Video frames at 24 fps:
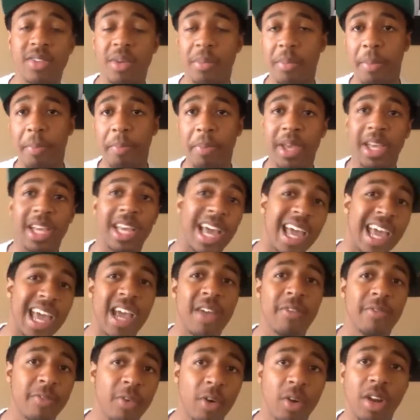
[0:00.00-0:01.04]
I'm going to pick a
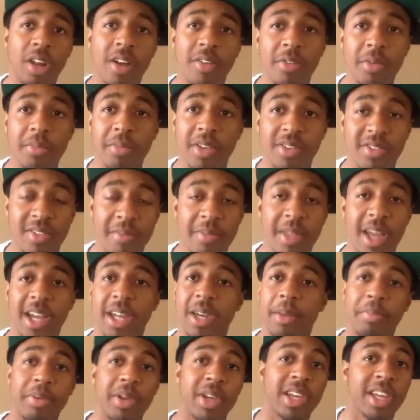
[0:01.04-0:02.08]
handful of them because I'm not
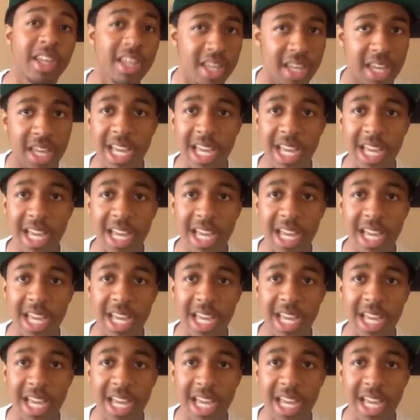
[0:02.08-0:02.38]
going to pick